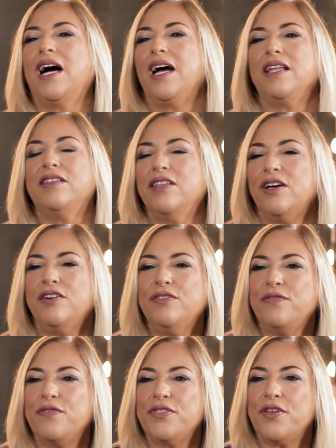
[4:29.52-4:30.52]
I
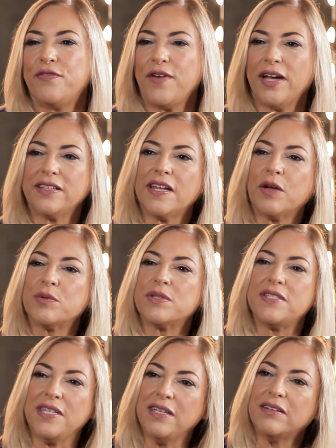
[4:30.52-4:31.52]
love the fact that I
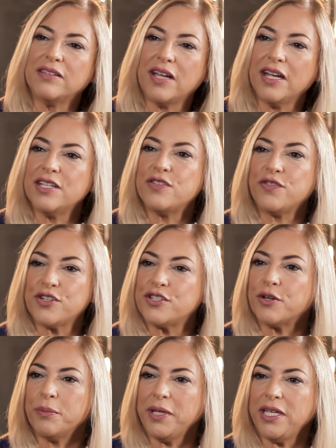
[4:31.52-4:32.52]
was seeing clients for
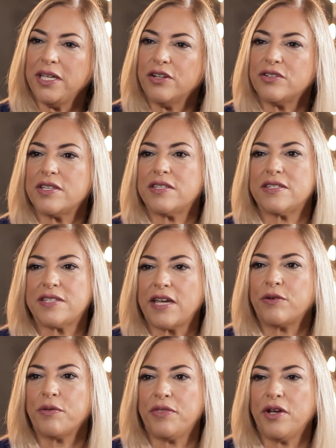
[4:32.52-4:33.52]
so many years as a
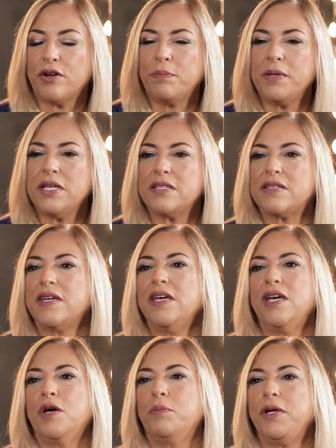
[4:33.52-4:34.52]
psychotherapist,
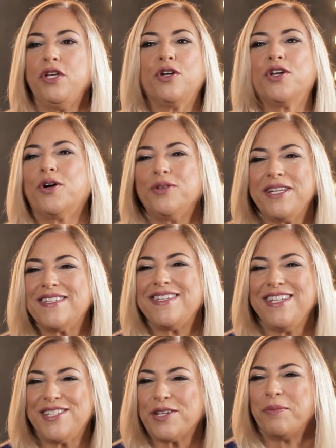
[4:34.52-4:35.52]
but you can only
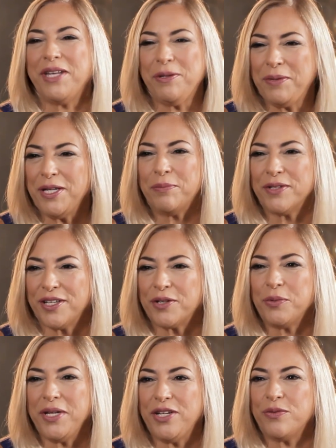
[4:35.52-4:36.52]
see so many people in
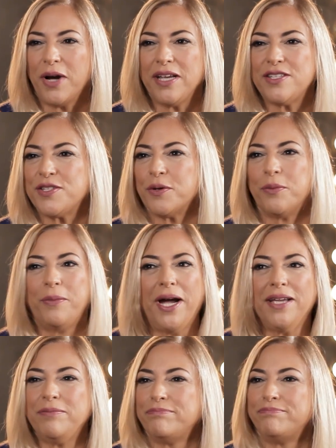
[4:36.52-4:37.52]
a week, right? So
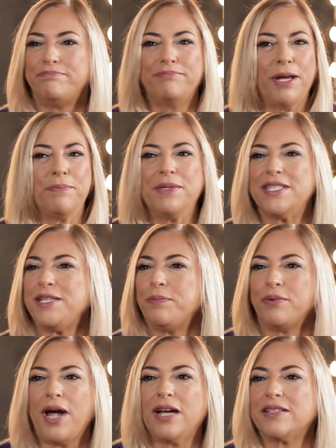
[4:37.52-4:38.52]
my busy
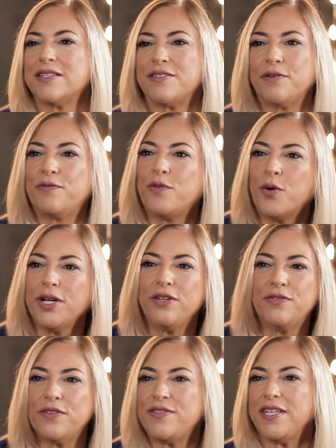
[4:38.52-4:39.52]
practice of 40,
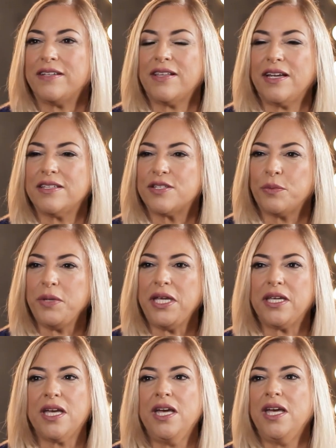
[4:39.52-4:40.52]
50 clients a
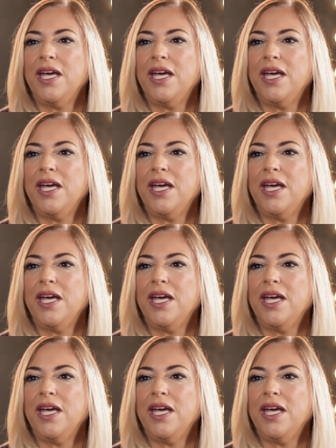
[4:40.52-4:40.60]
week